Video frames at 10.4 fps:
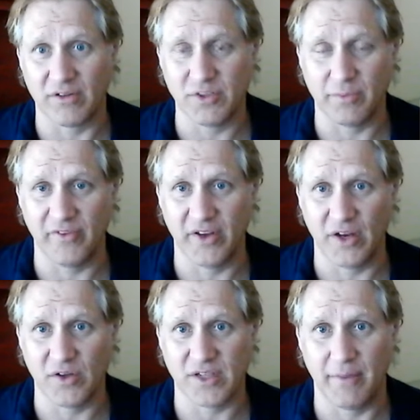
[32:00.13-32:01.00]
stupid
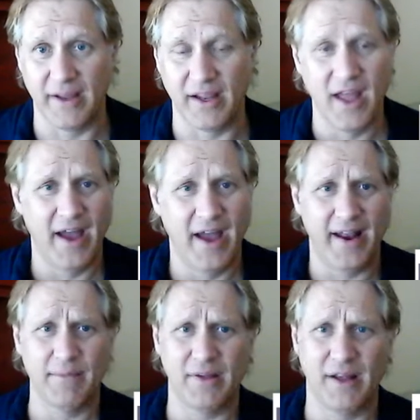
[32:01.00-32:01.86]
videos I'll make.
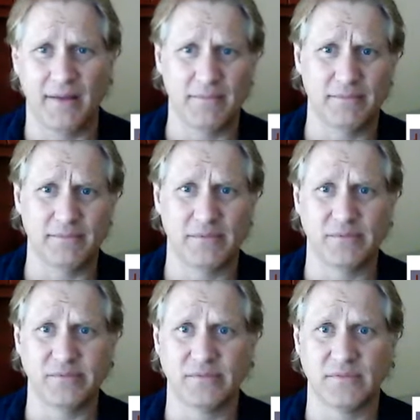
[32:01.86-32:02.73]
I'm
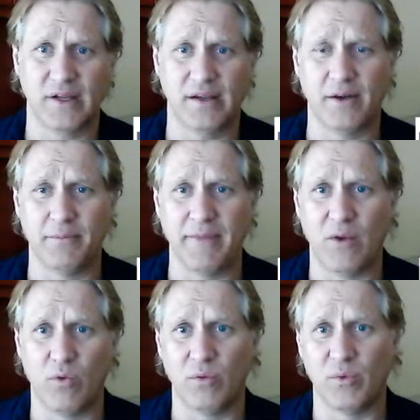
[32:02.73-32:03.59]
gonna
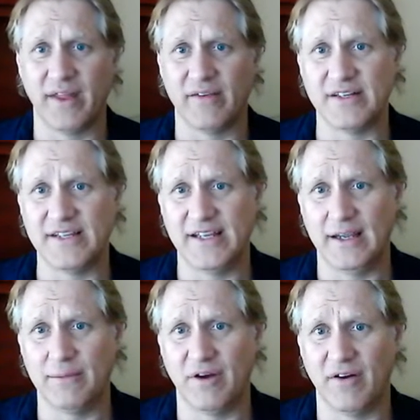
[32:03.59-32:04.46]
make one with every
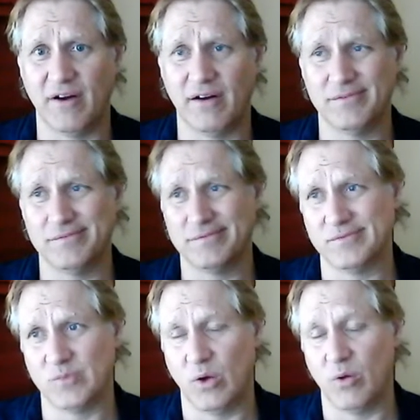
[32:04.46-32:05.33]
team, well,
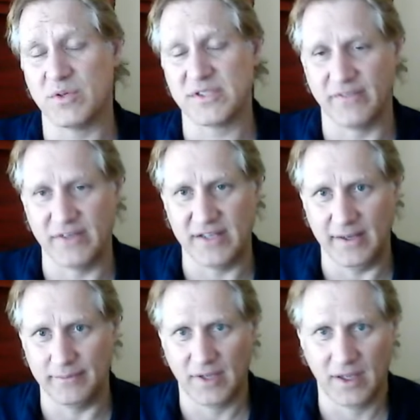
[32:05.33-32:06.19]
almost every
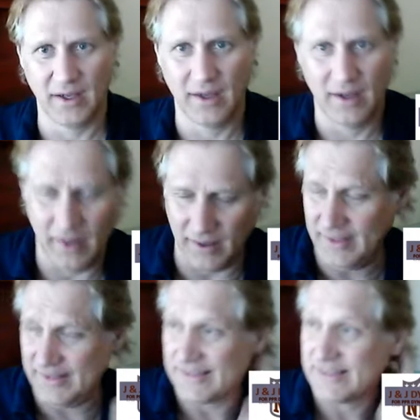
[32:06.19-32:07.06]
team.
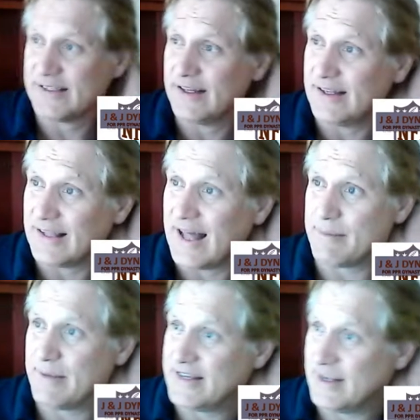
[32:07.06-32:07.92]
A lot
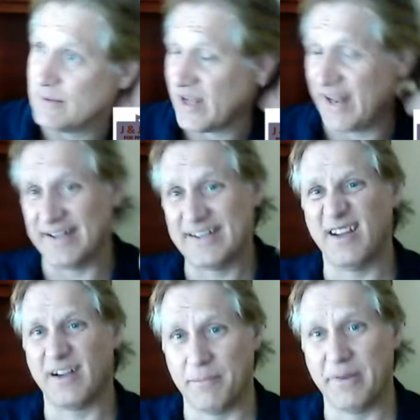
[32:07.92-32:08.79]
of my teams that I can
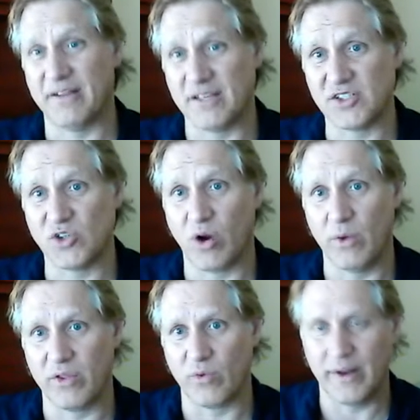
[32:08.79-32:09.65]
tell a compelling story
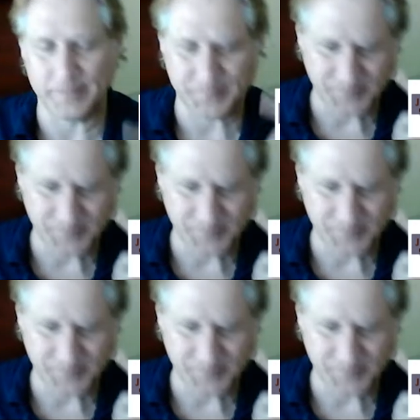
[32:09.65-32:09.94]
with, right?